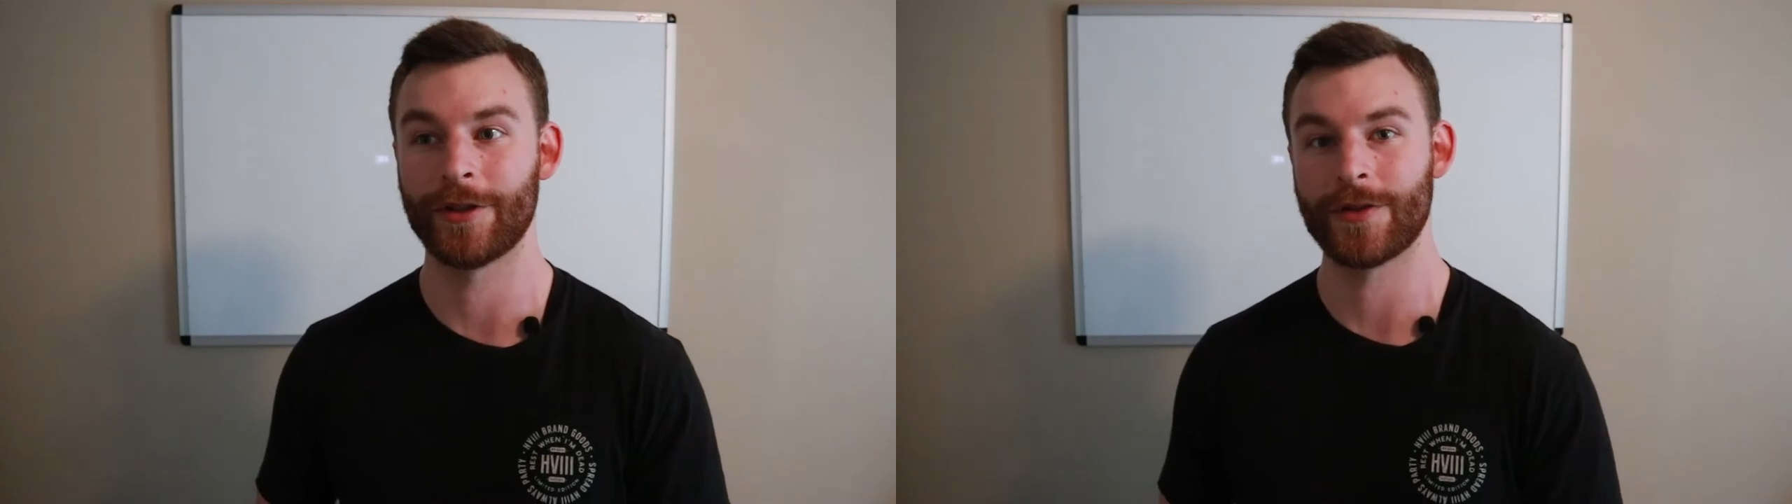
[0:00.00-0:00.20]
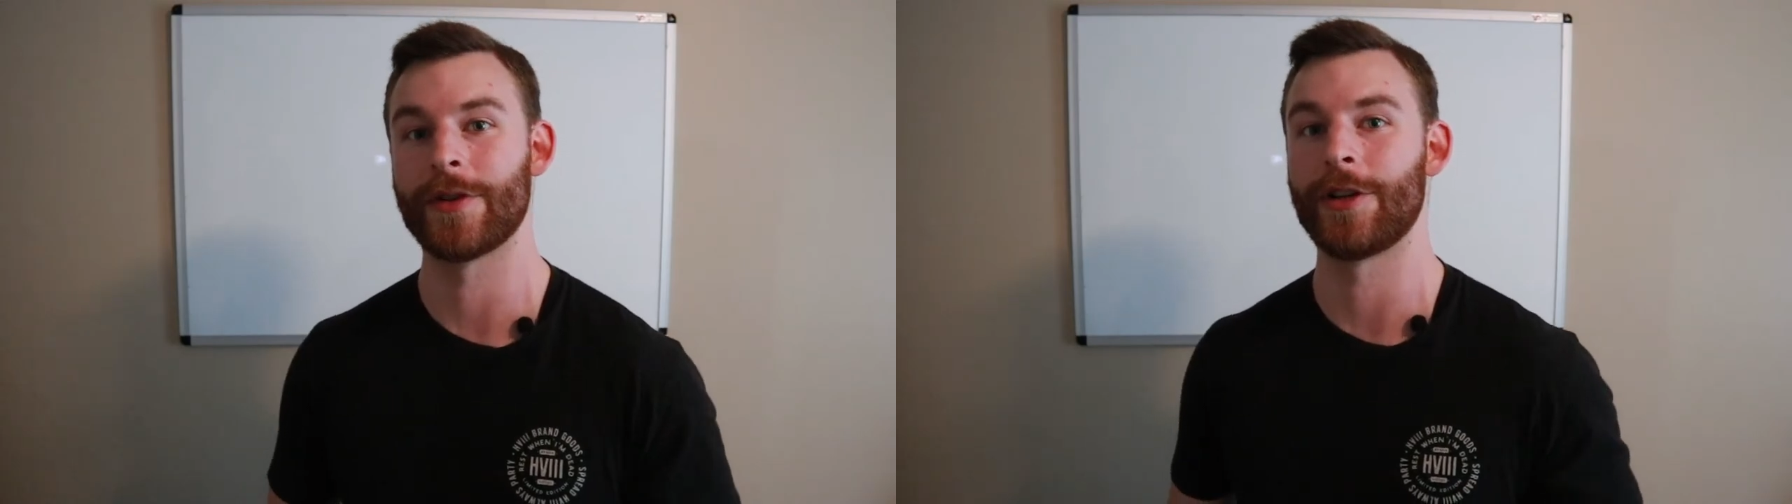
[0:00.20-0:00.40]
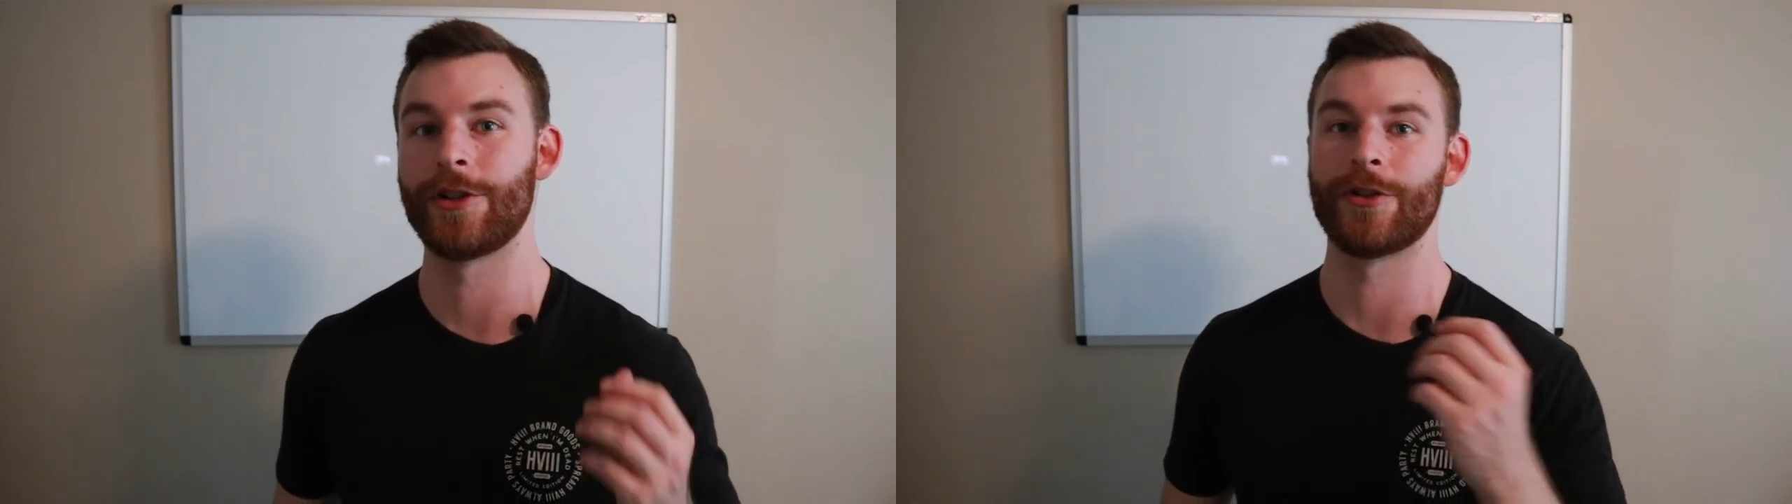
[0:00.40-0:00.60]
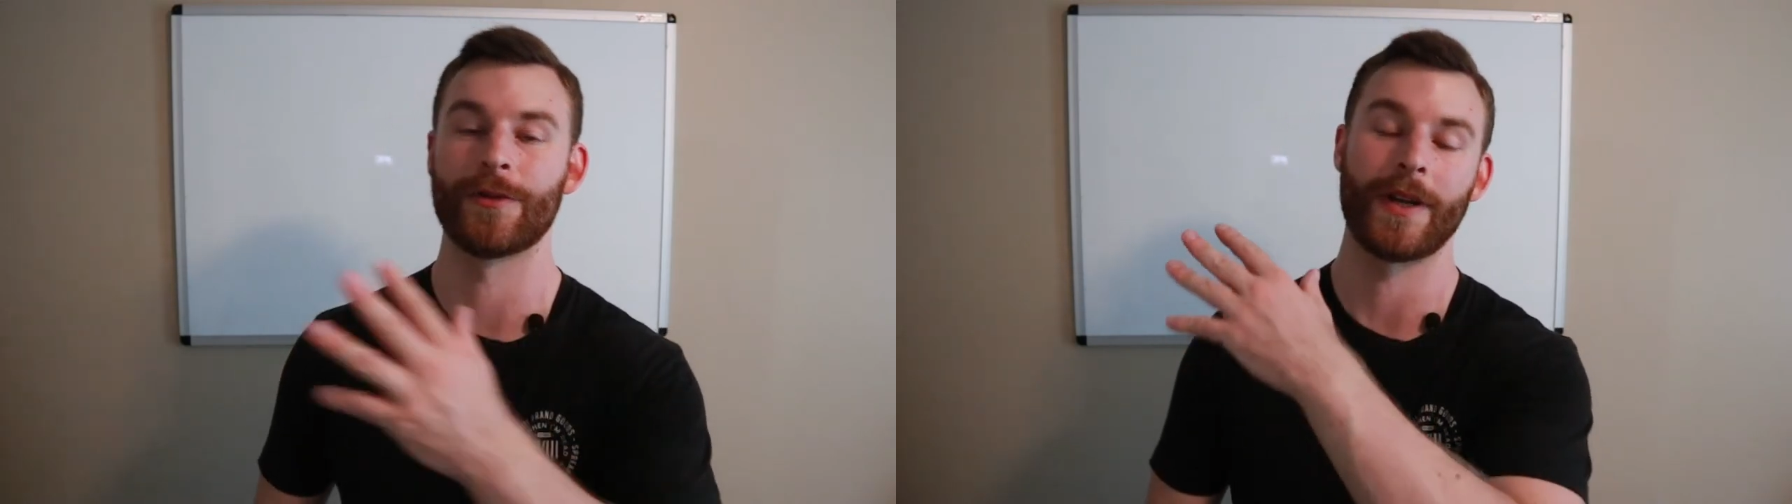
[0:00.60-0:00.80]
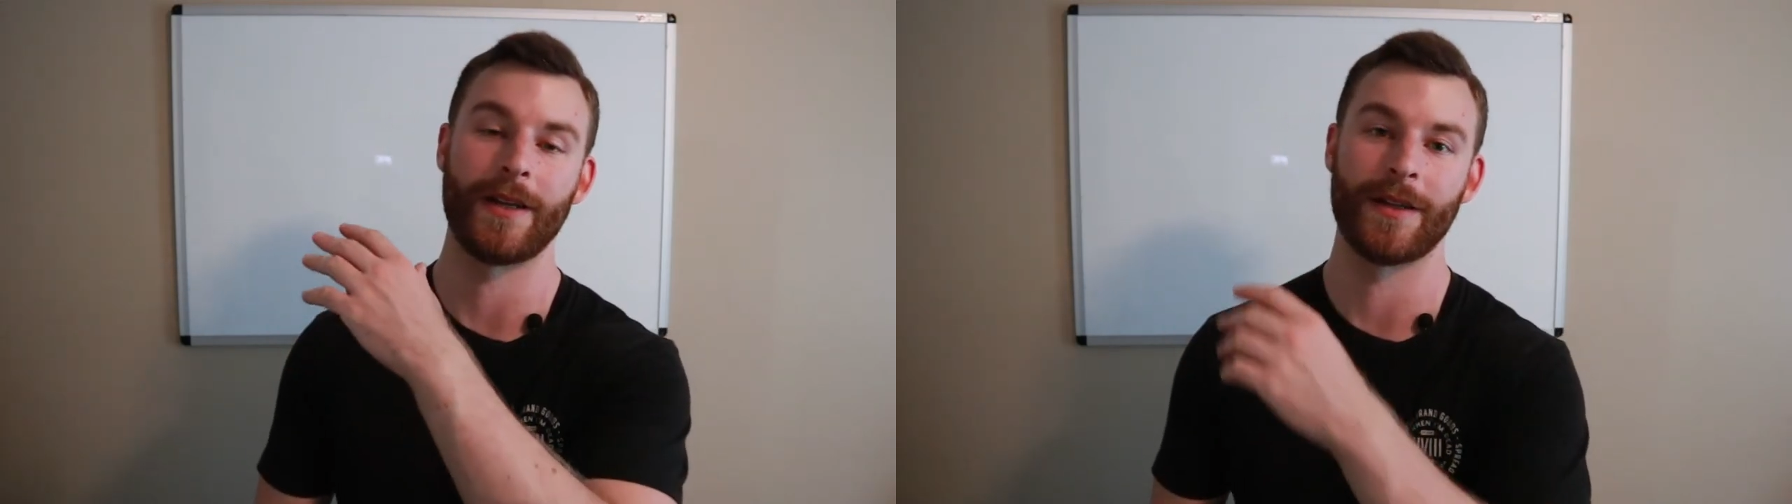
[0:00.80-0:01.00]
just going
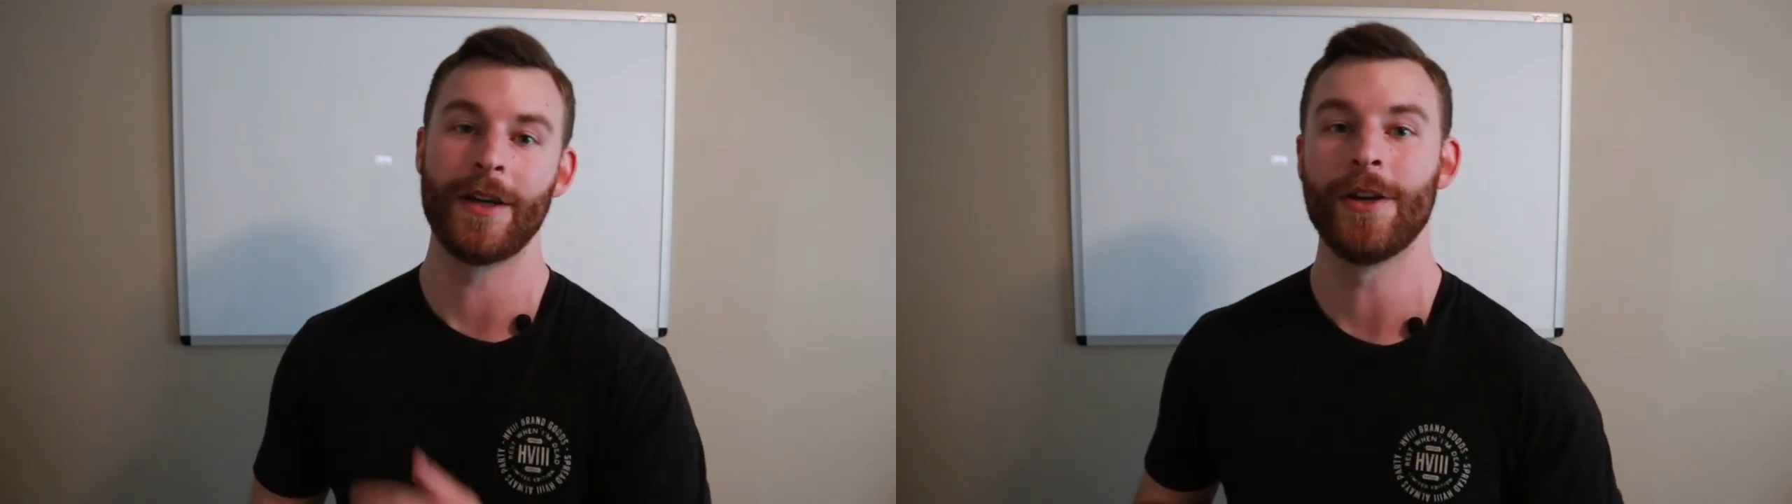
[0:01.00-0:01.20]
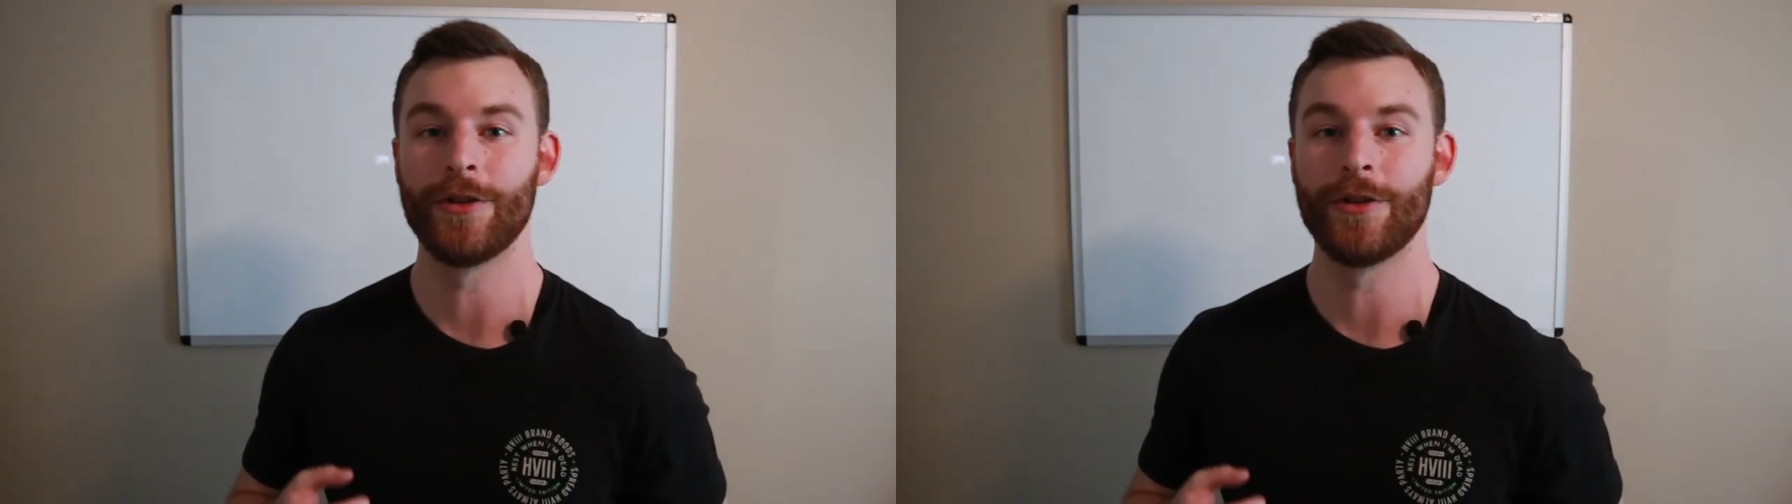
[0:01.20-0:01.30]
straight